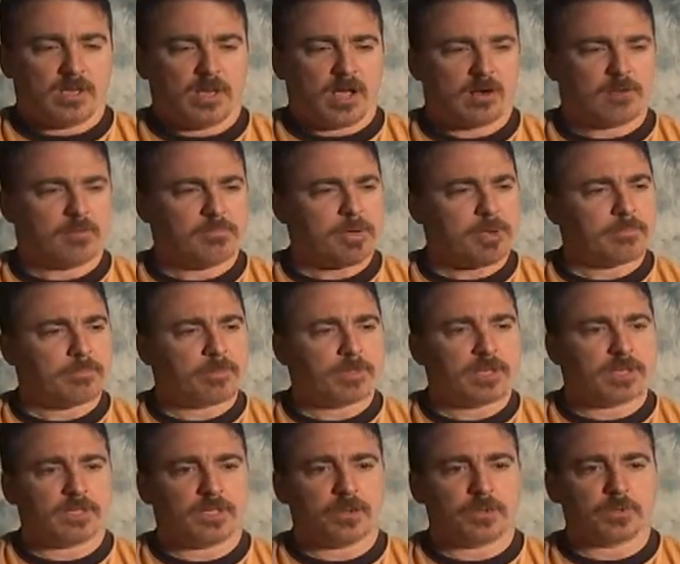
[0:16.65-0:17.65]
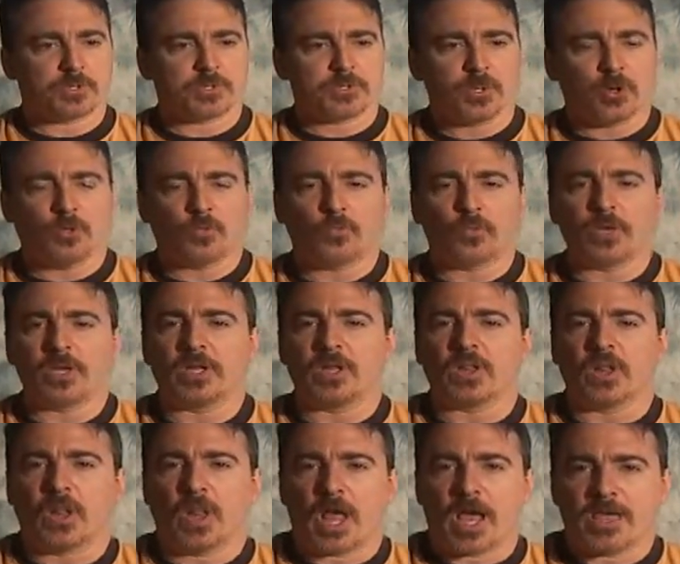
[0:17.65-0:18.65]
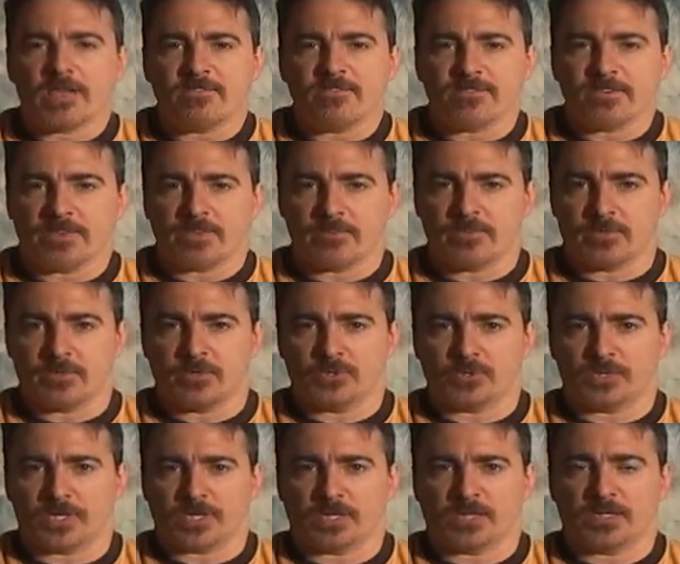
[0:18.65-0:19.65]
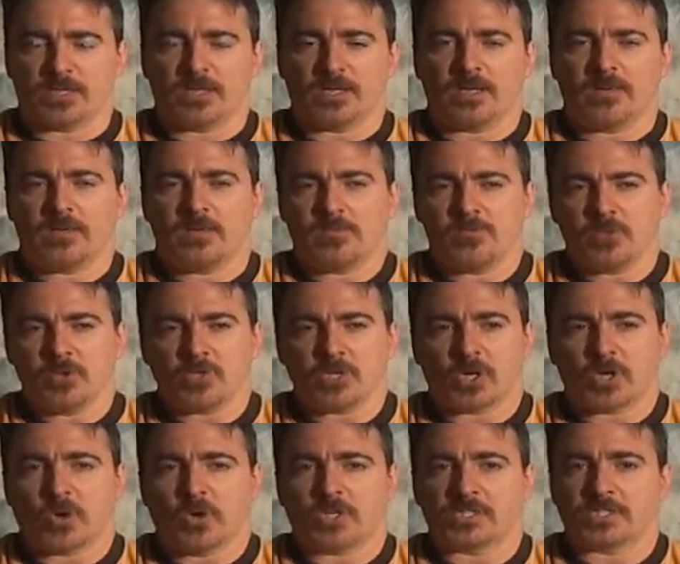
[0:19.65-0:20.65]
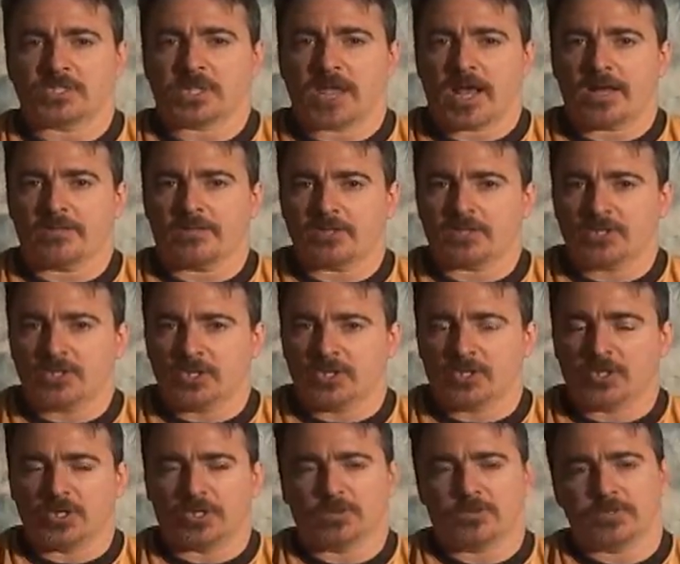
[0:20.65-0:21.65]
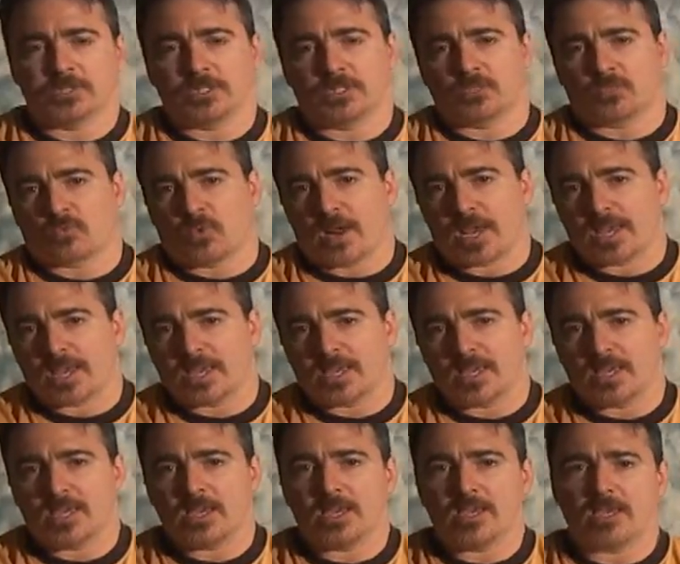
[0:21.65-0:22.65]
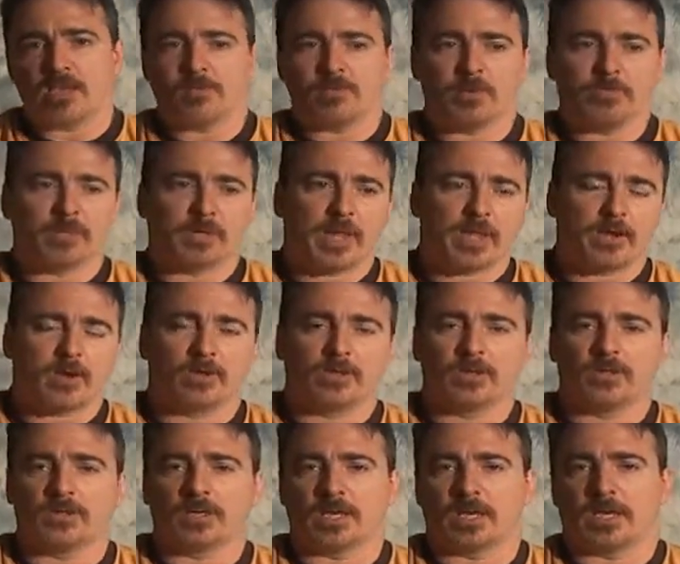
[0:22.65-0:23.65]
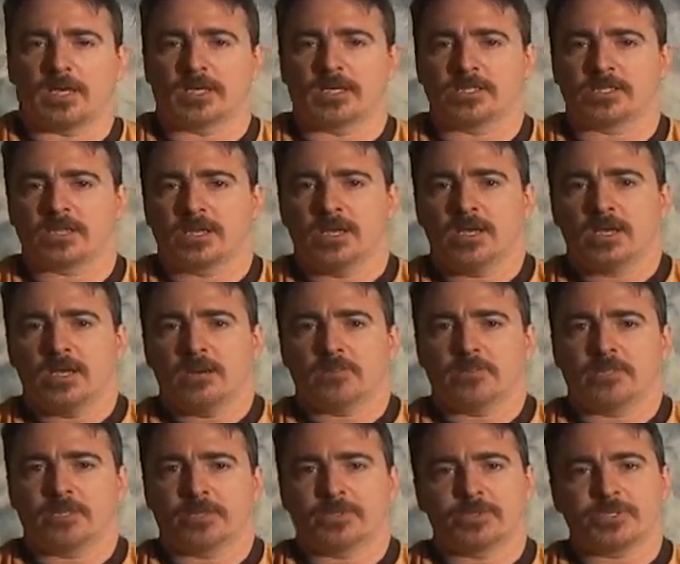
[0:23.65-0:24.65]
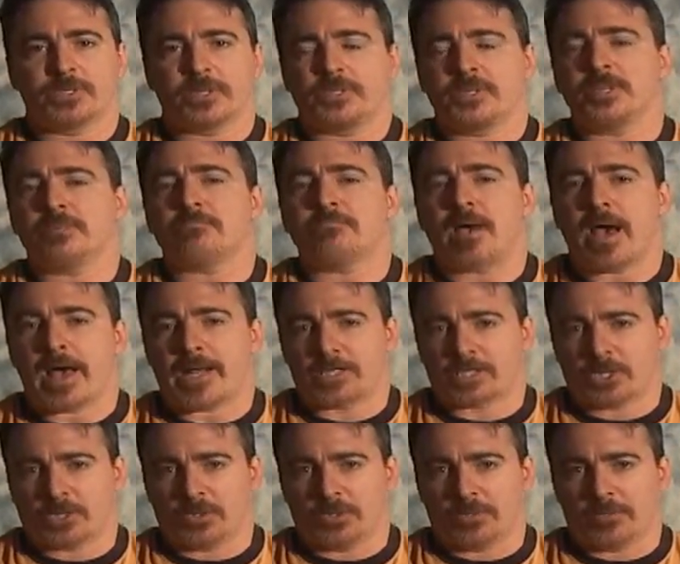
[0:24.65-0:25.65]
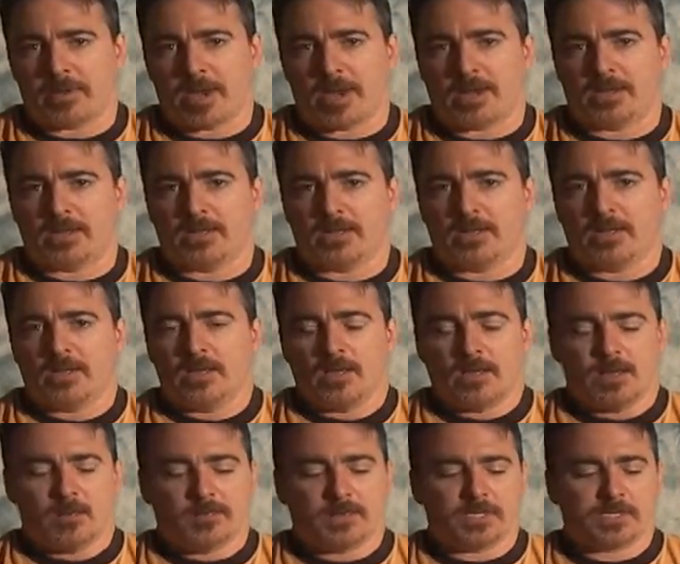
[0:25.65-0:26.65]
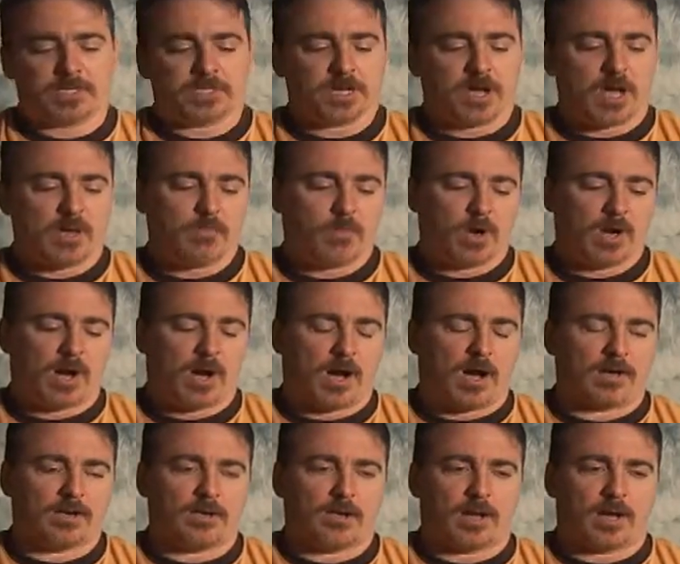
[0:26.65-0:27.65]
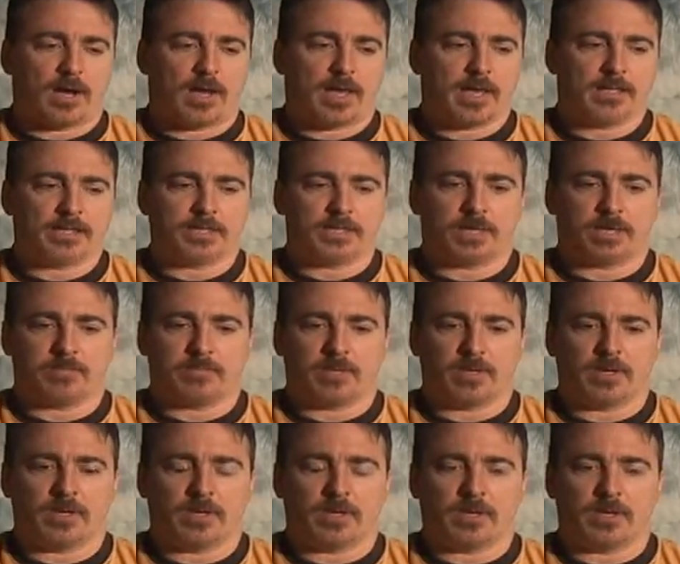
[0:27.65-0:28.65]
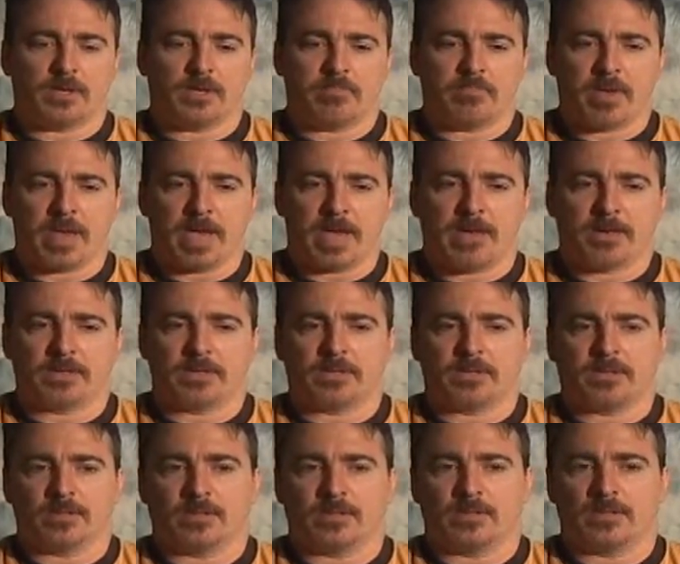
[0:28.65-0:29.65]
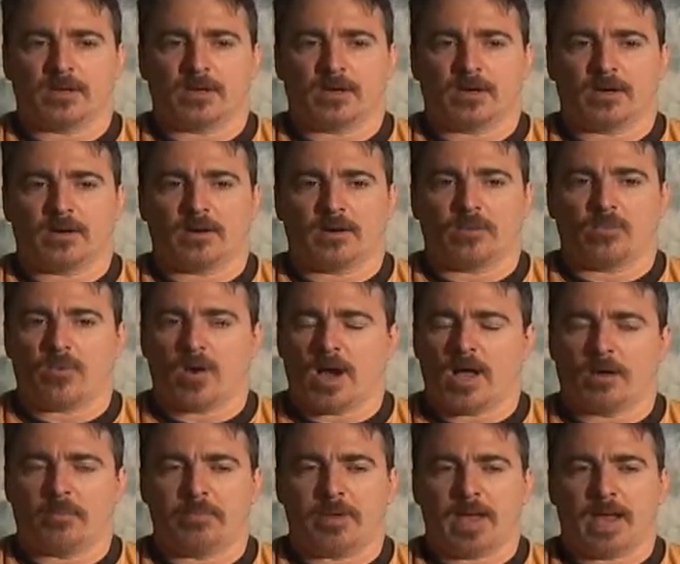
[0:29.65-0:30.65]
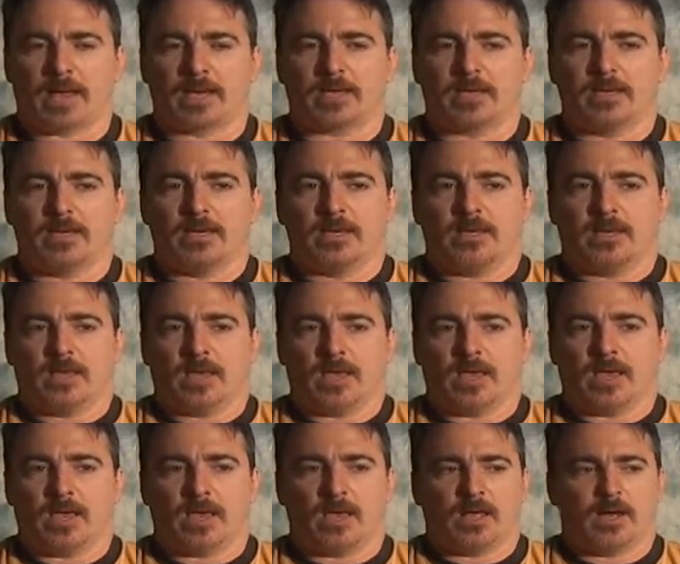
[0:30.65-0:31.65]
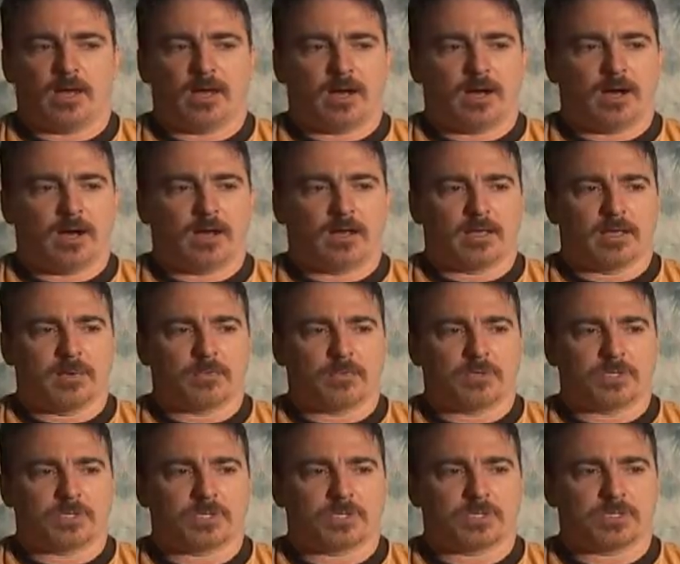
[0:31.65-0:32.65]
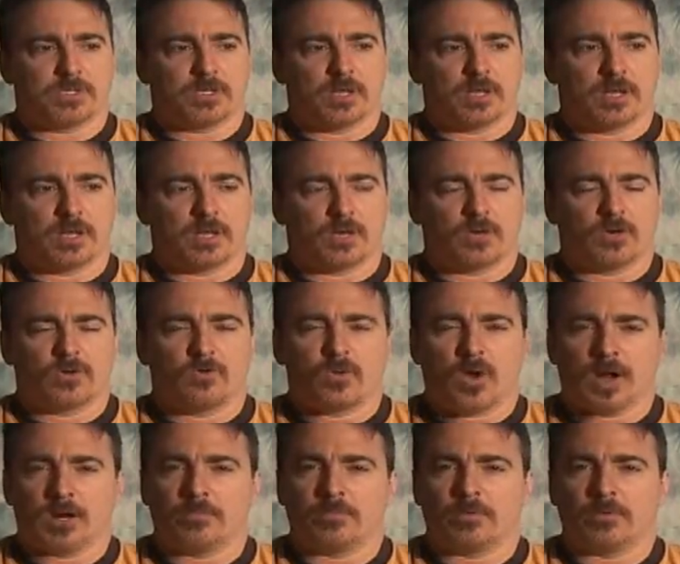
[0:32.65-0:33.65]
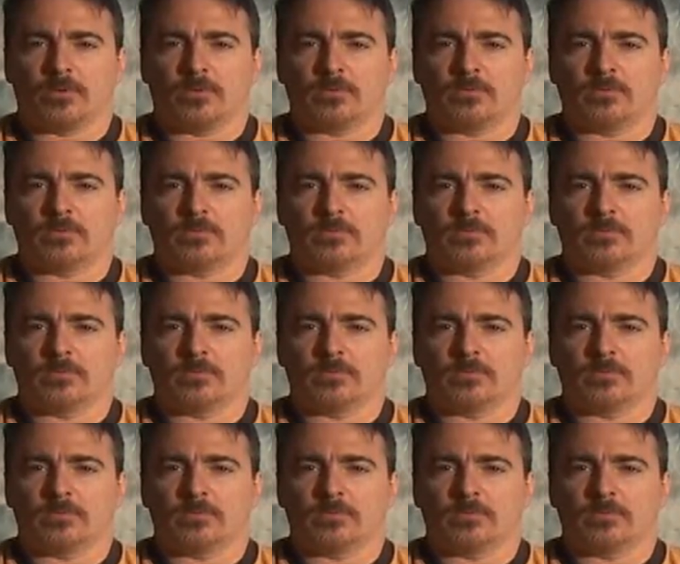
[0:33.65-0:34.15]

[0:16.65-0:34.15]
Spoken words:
I remember that there was no real life in the music. The music all sounded good, it was in the right key, and we played our little gigs, but there was nothing magical about it. But as time went on, I ended up in a band a while back, and it was an incredible